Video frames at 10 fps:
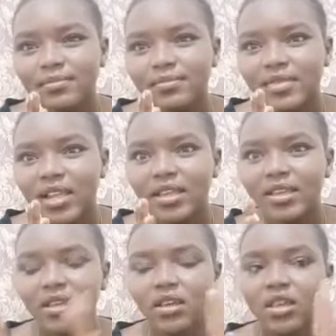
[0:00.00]
Like,
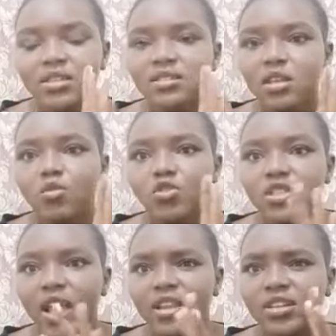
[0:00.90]
his name was
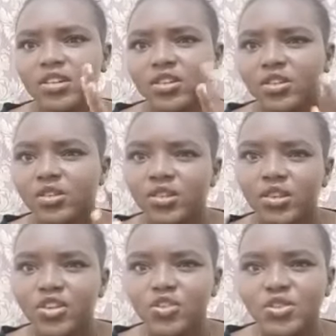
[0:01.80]
kind of,
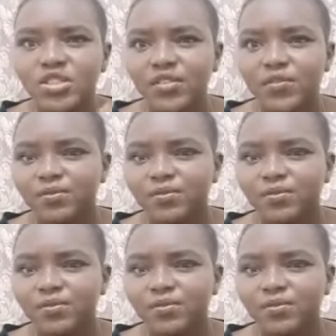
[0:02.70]
he used to,